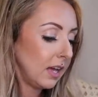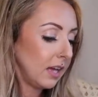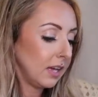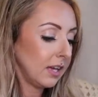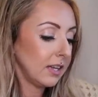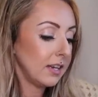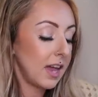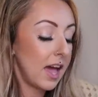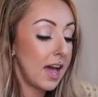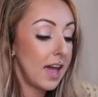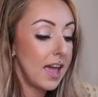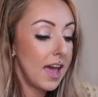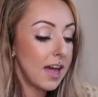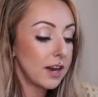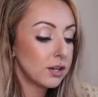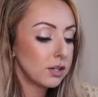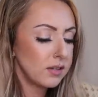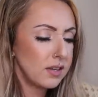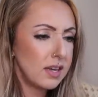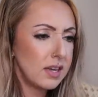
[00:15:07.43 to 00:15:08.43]
and I
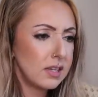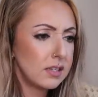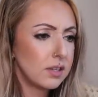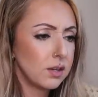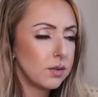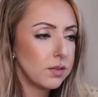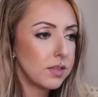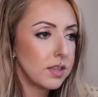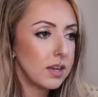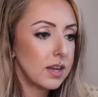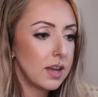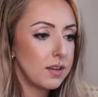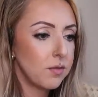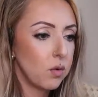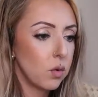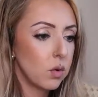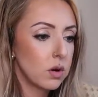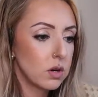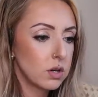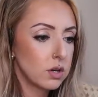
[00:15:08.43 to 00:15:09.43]
actually don't think I've
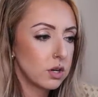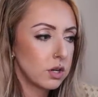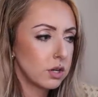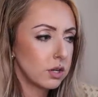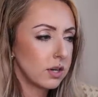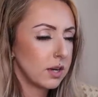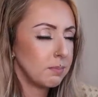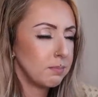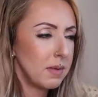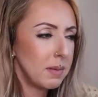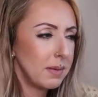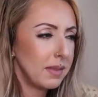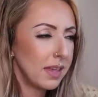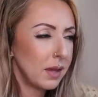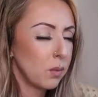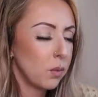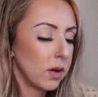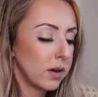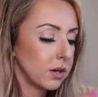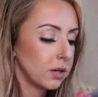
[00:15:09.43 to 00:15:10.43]
ordered maybe
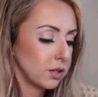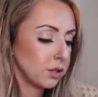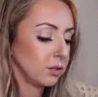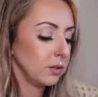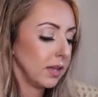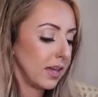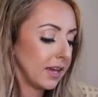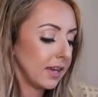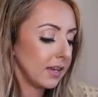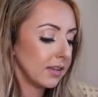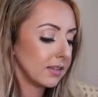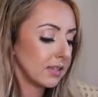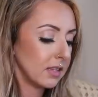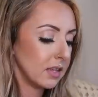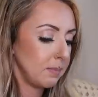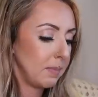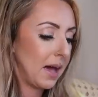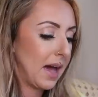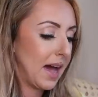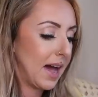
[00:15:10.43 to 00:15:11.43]
like one or two leggings in
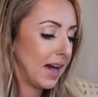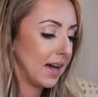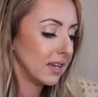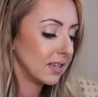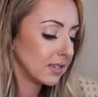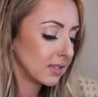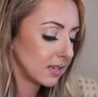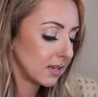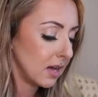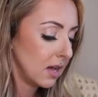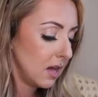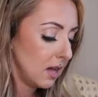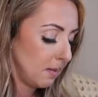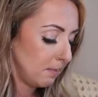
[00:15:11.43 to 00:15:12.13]
the past,